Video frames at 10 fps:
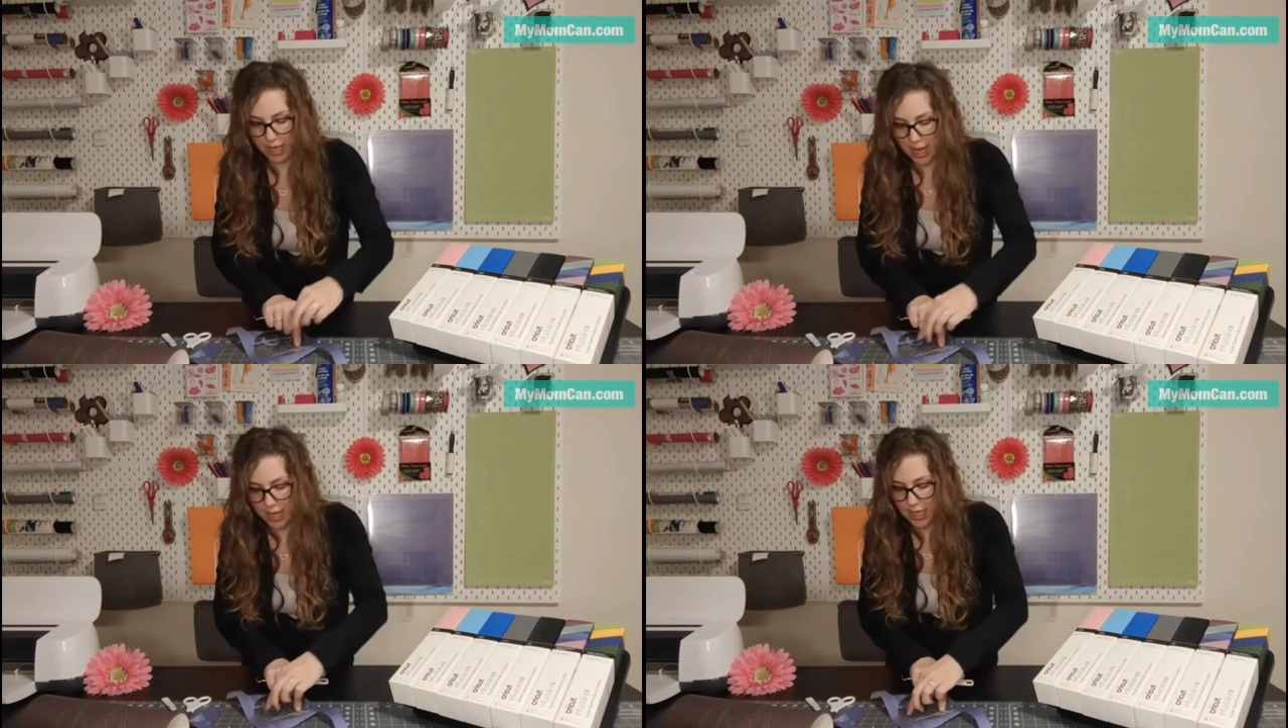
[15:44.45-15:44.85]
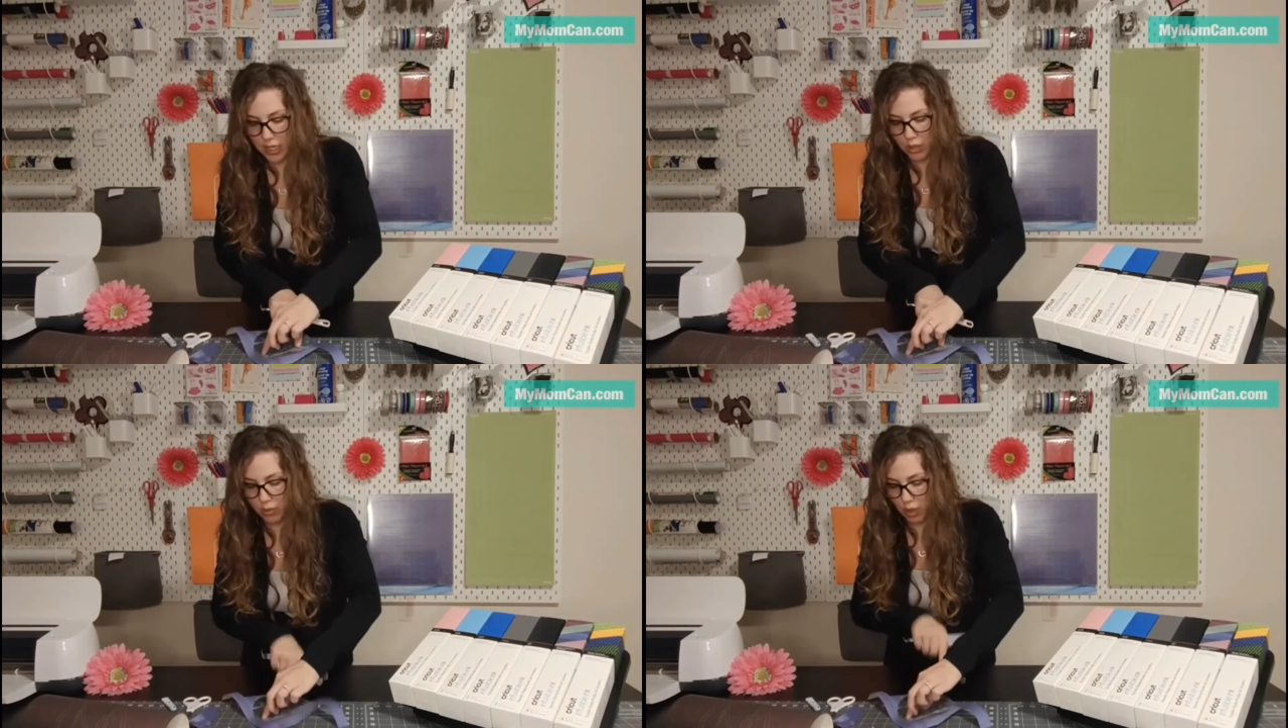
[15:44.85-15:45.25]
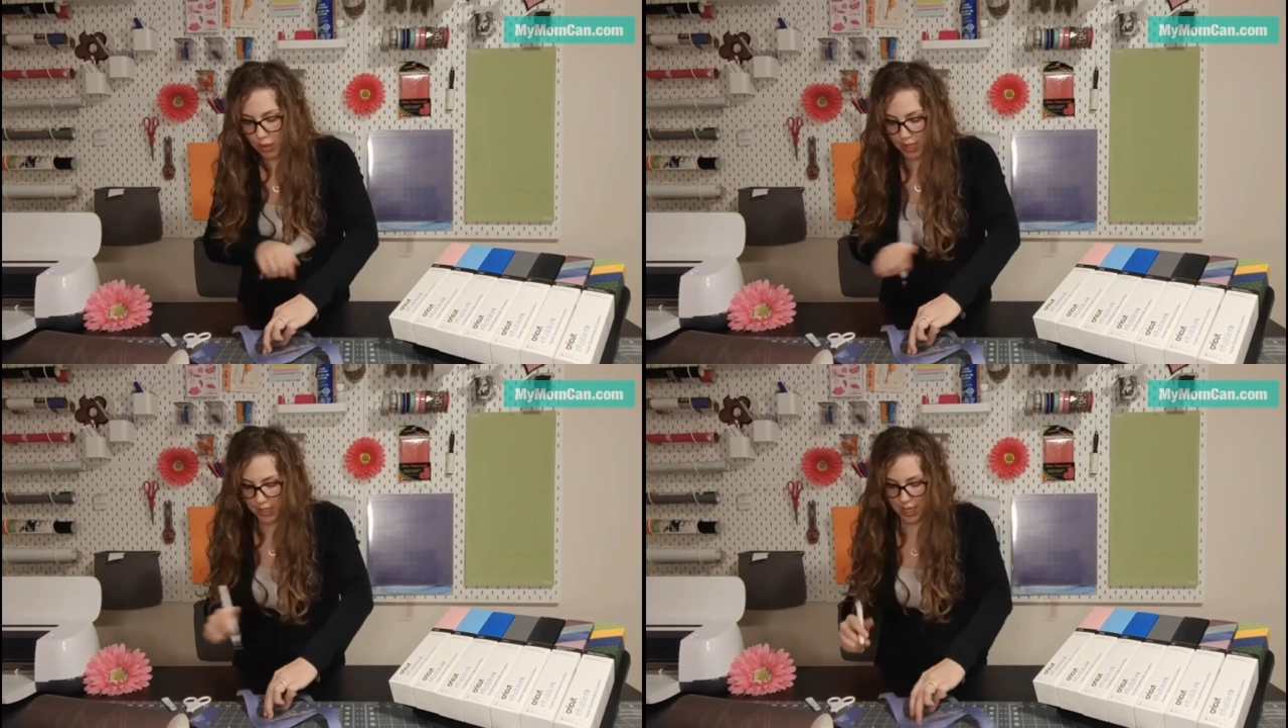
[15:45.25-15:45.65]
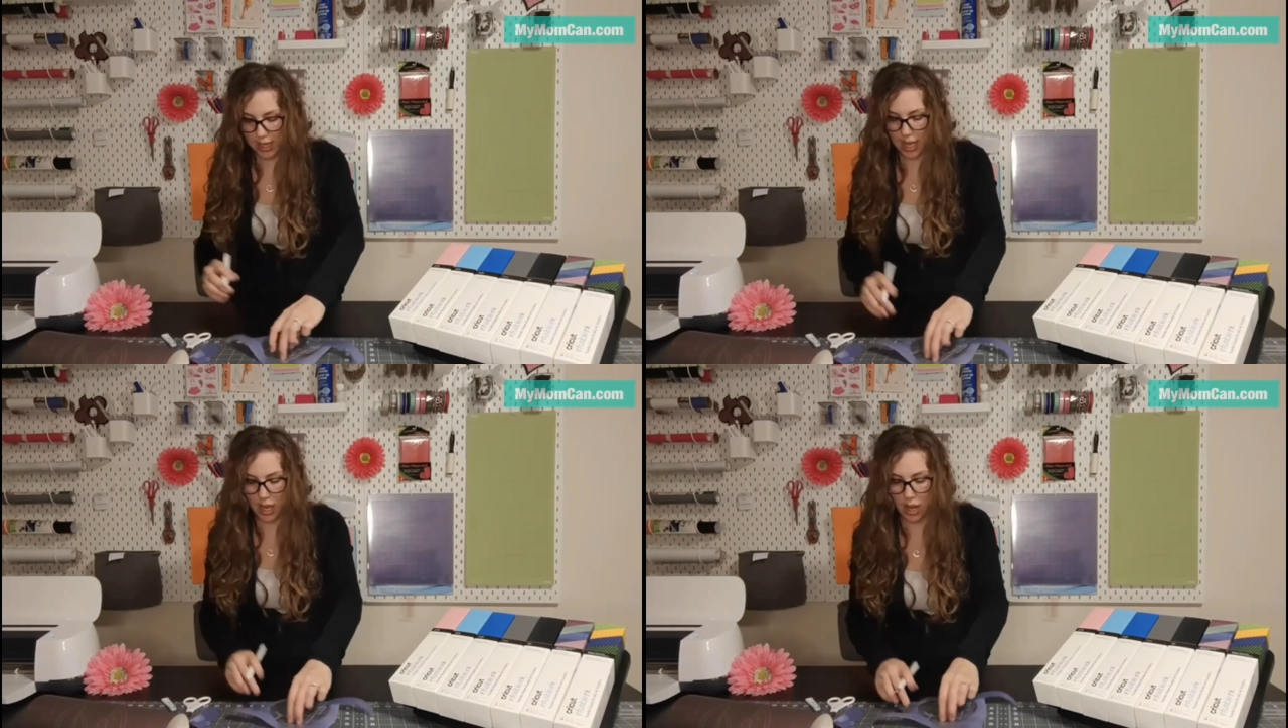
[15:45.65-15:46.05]
And I do notice that
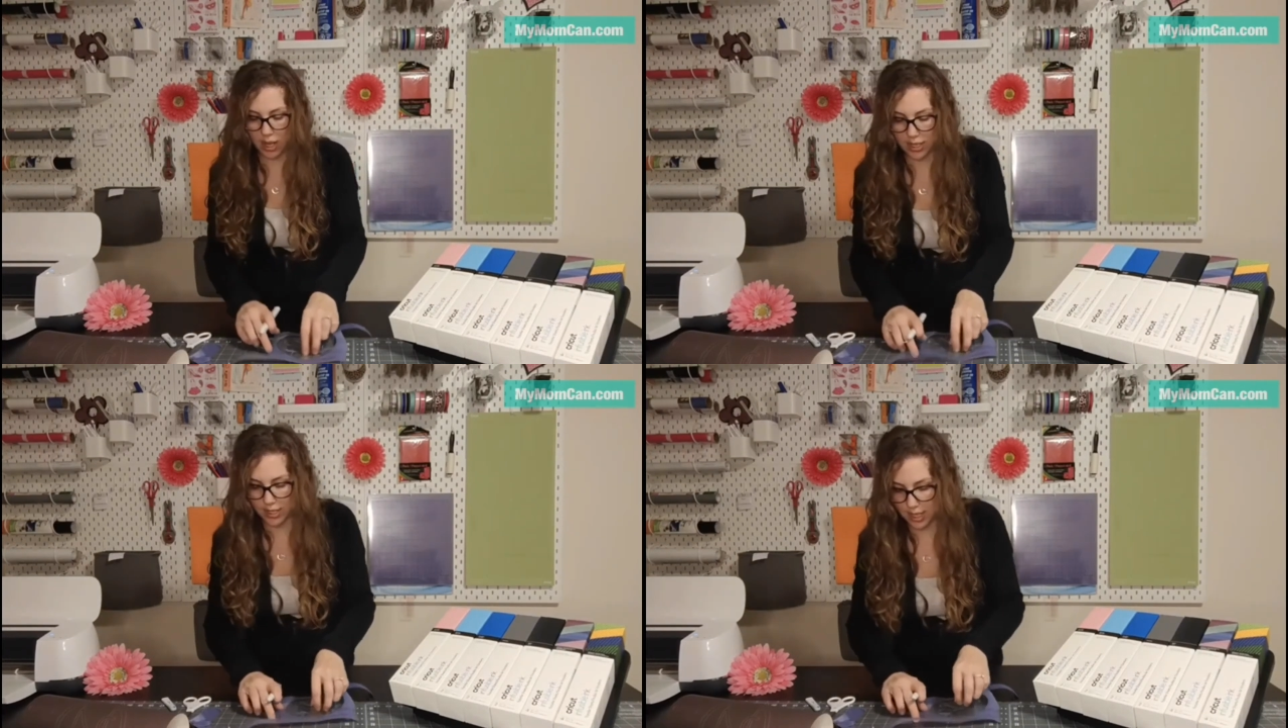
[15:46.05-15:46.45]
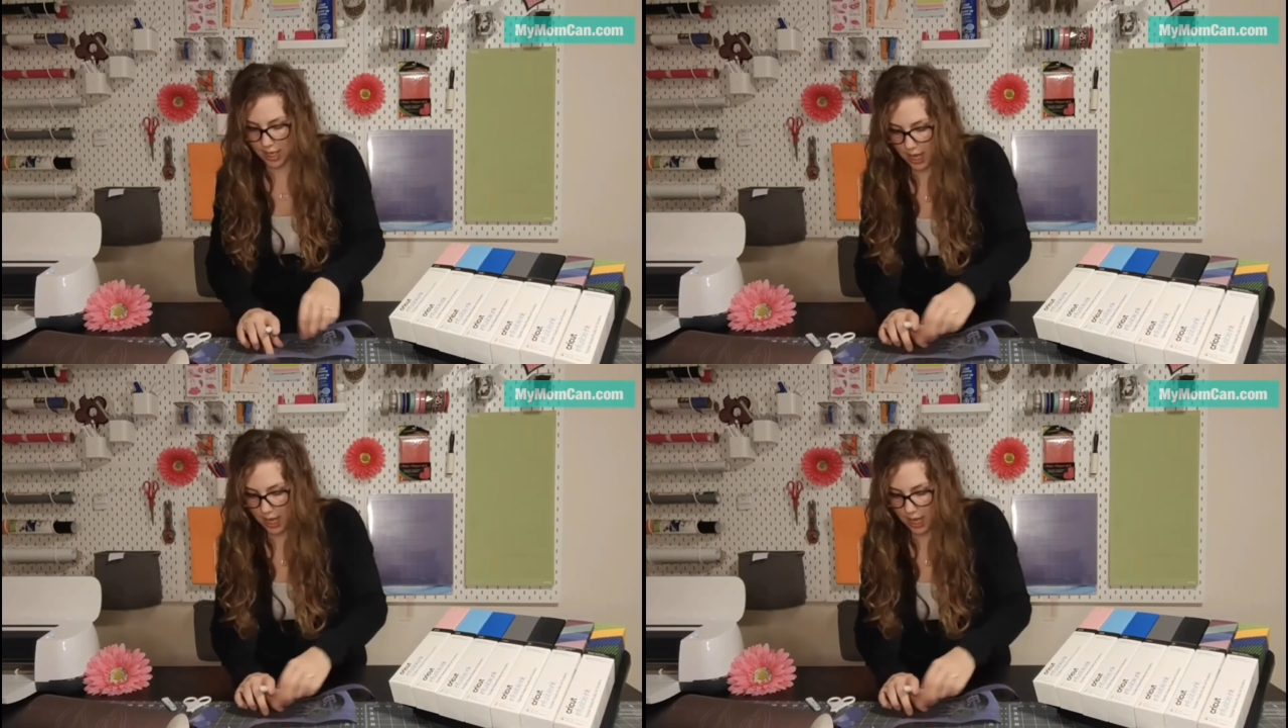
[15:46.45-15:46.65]
the areas that I